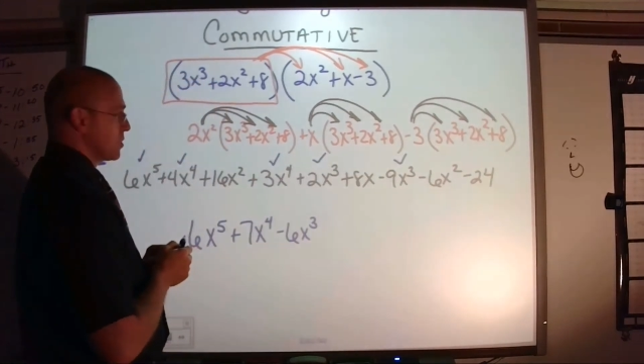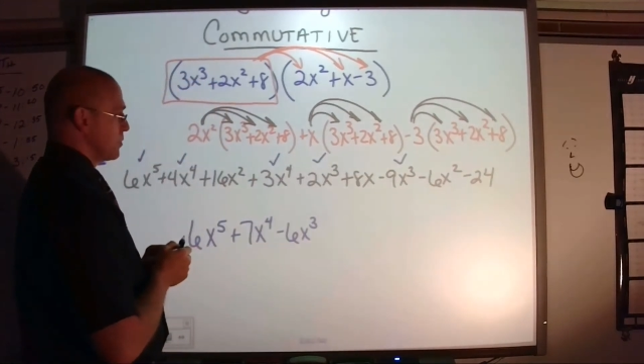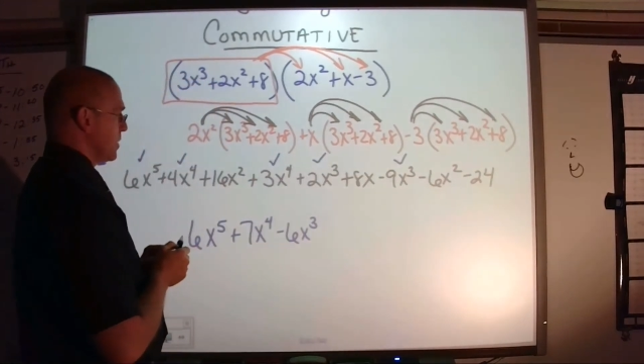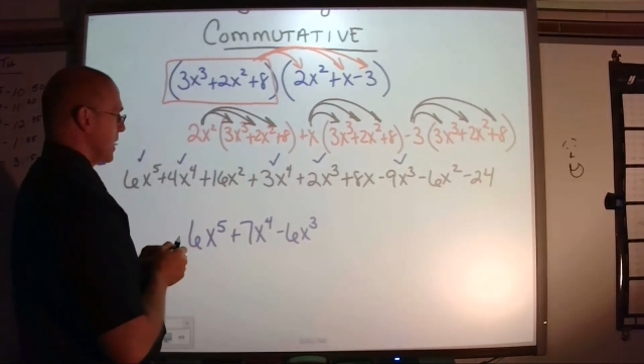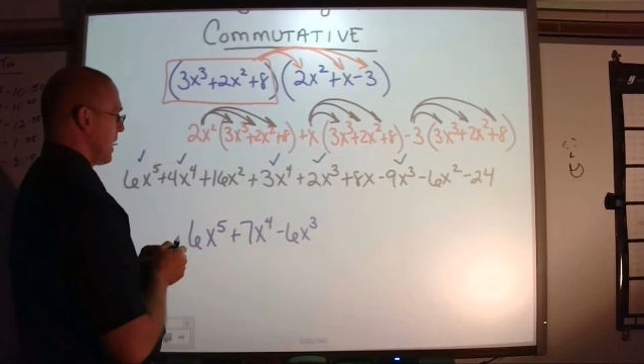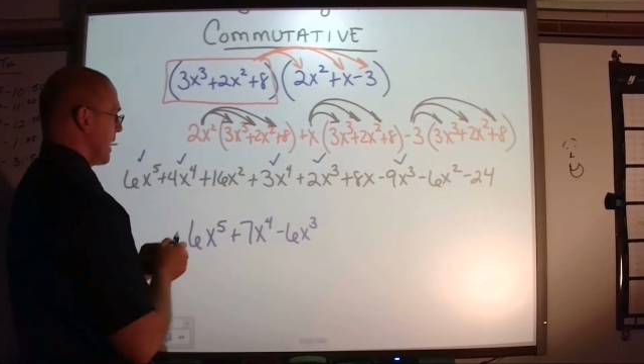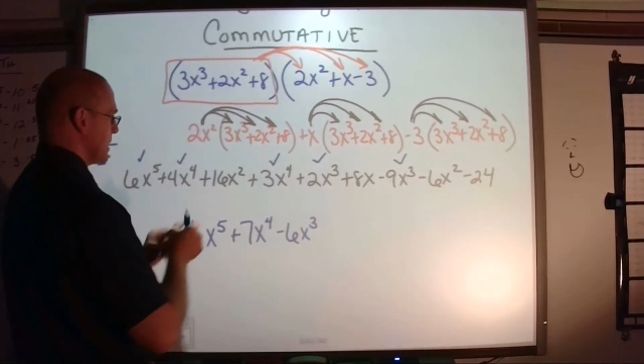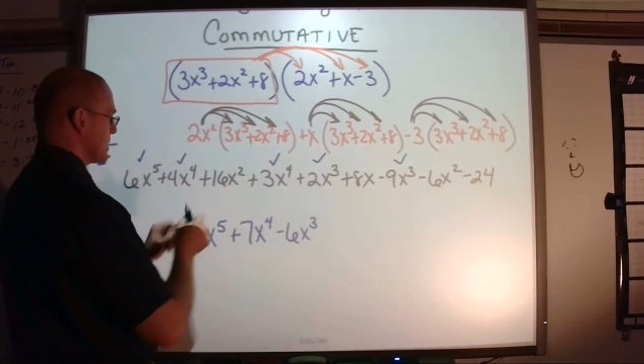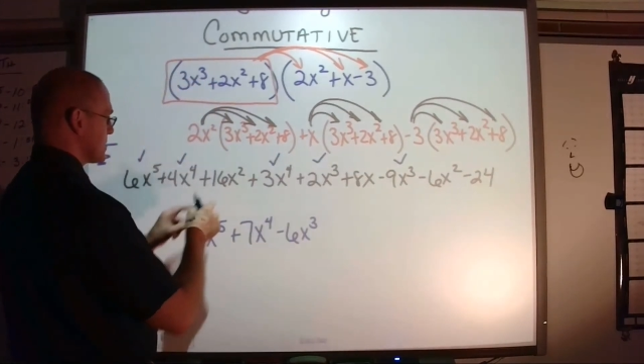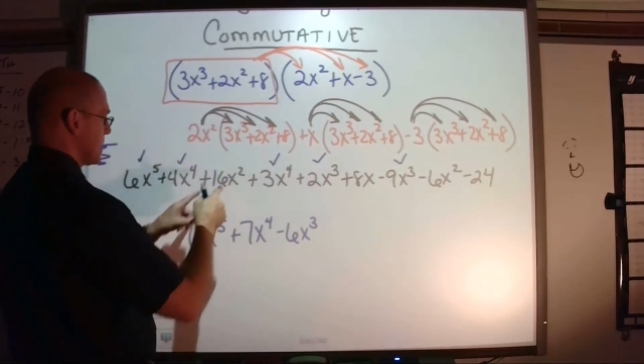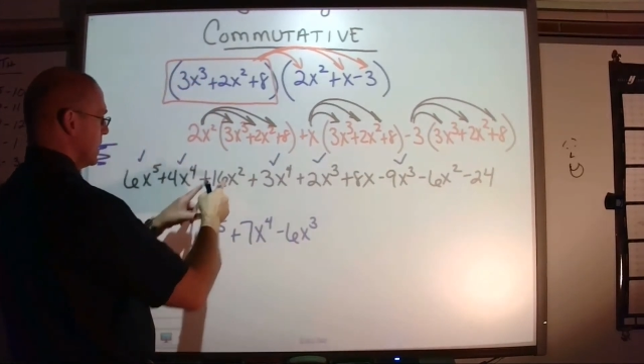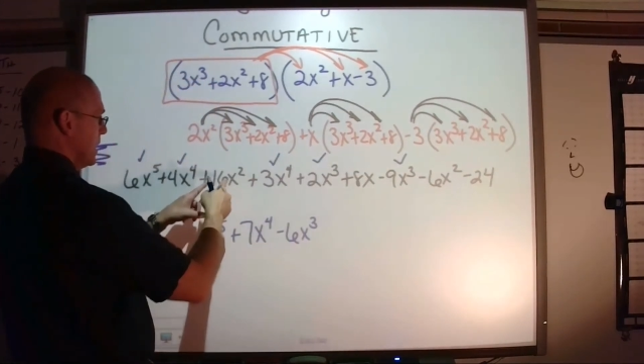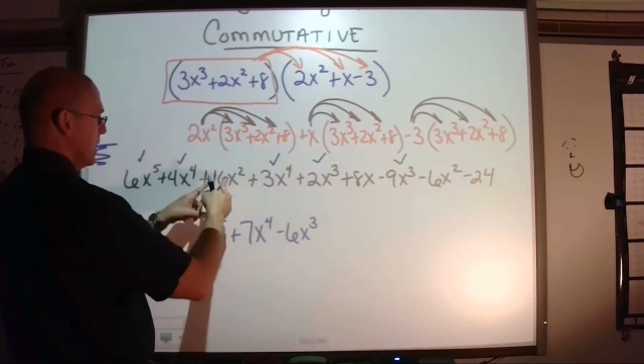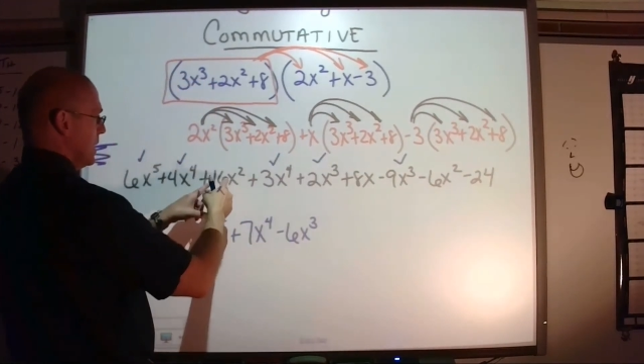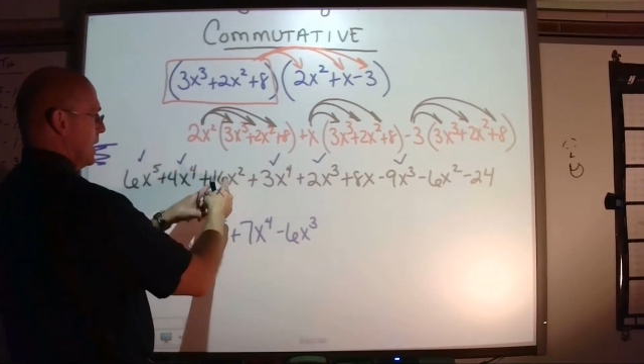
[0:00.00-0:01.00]
would be next.
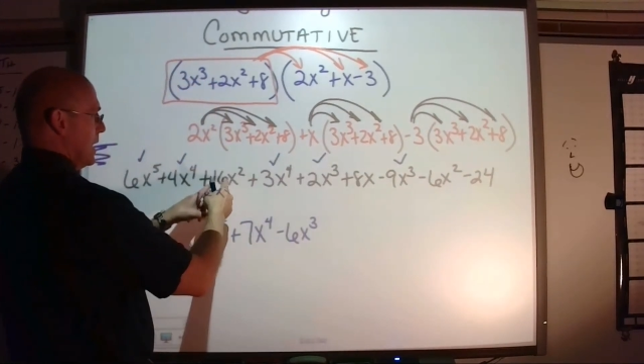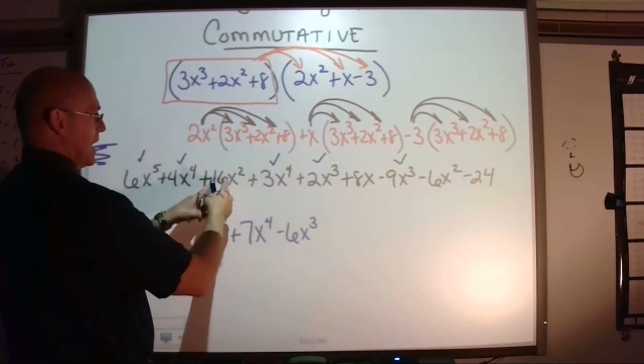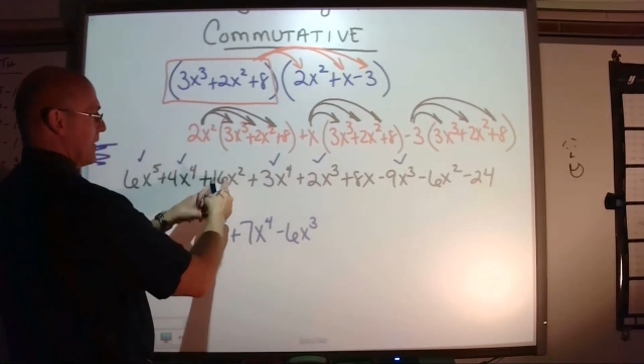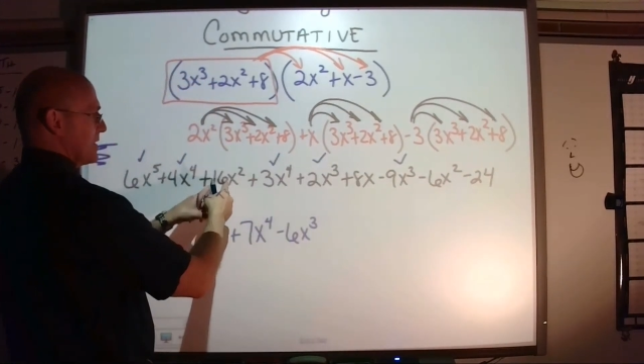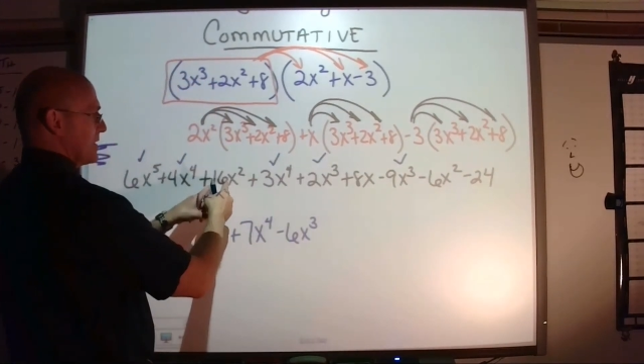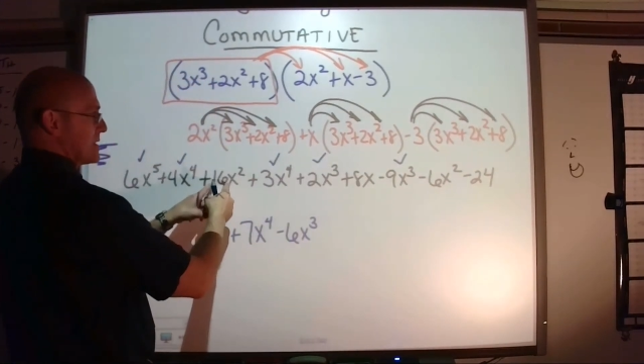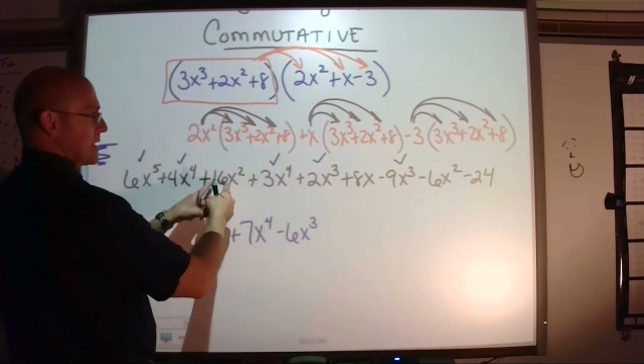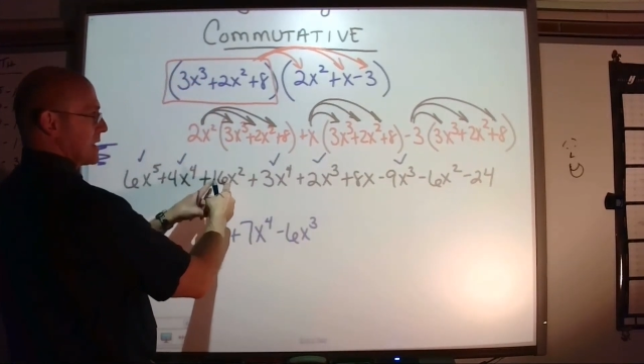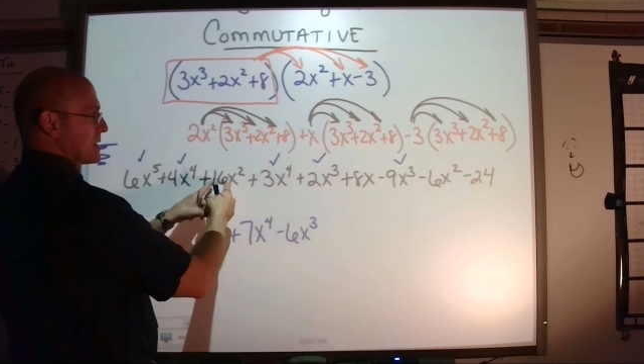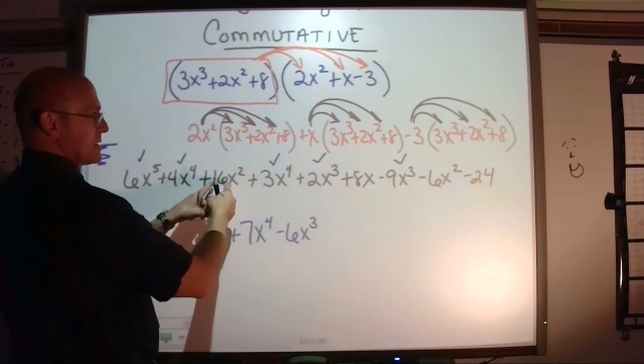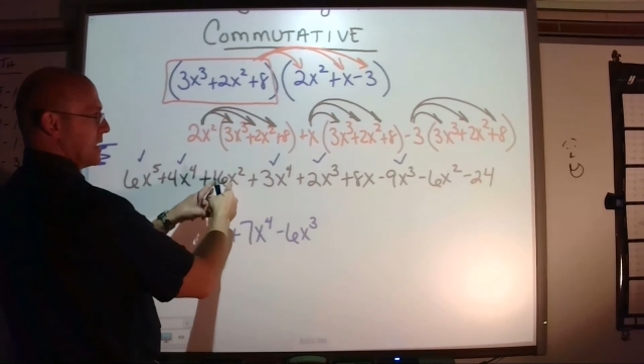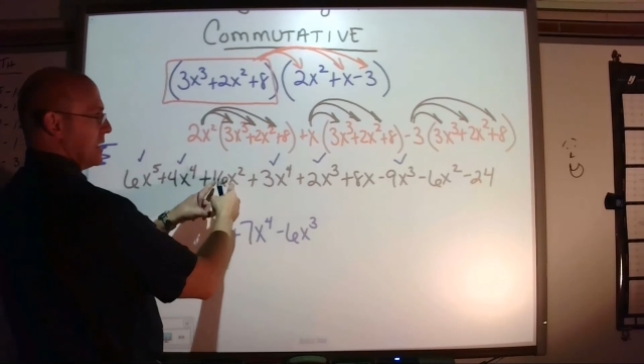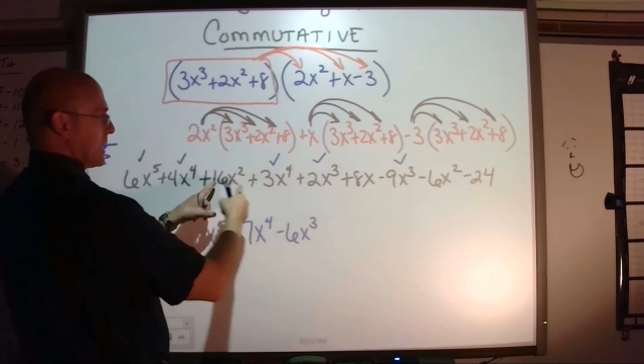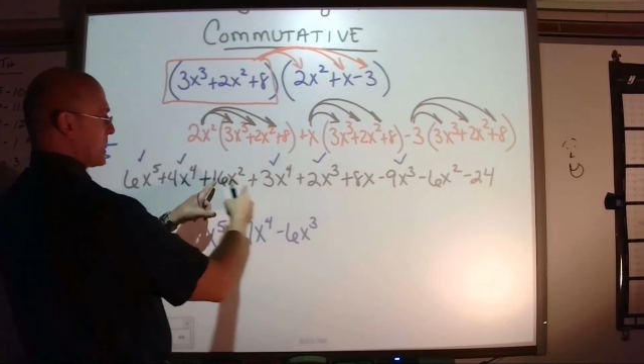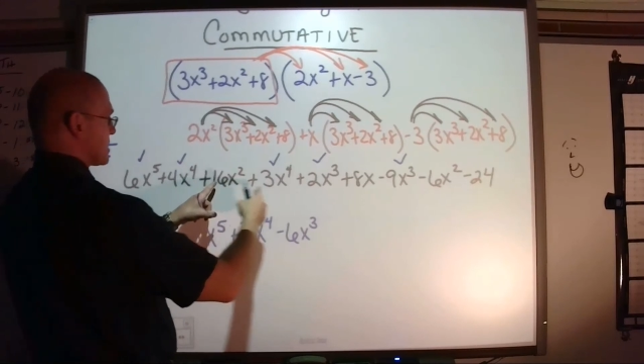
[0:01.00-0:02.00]
I have a
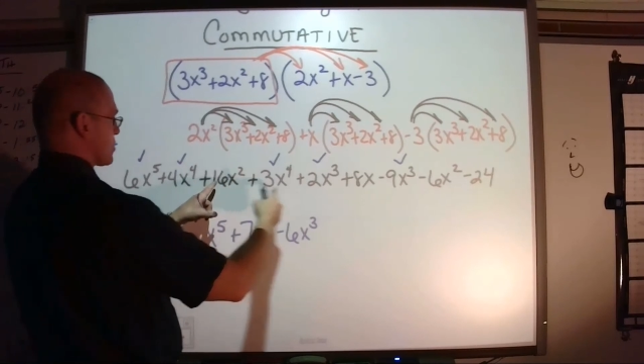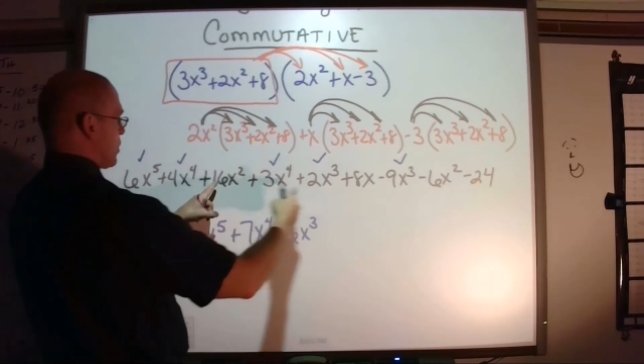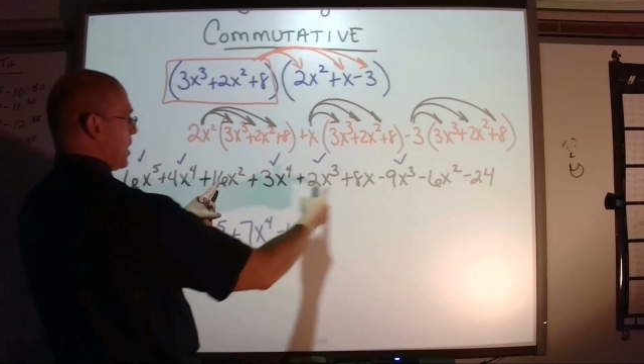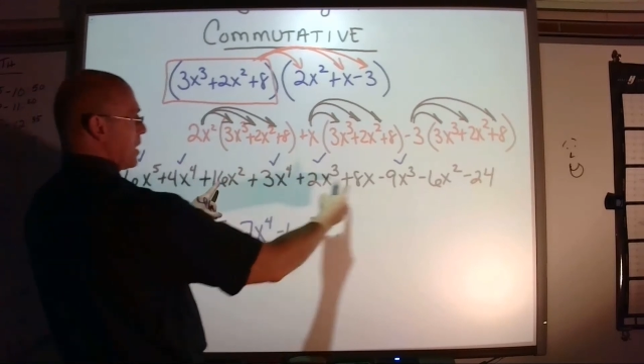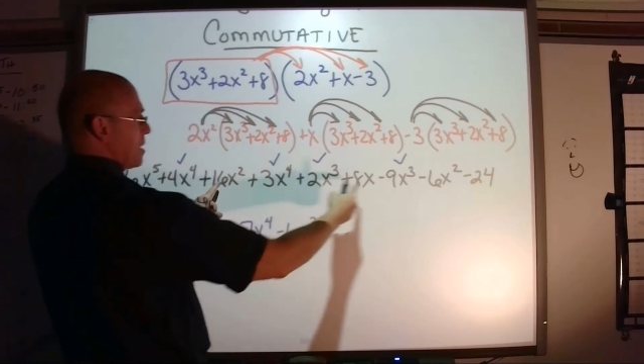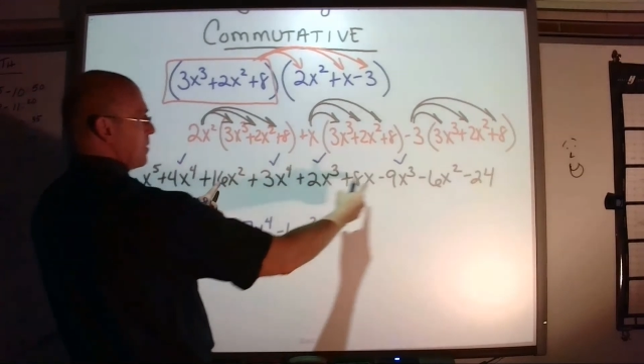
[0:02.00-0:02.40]
16x squared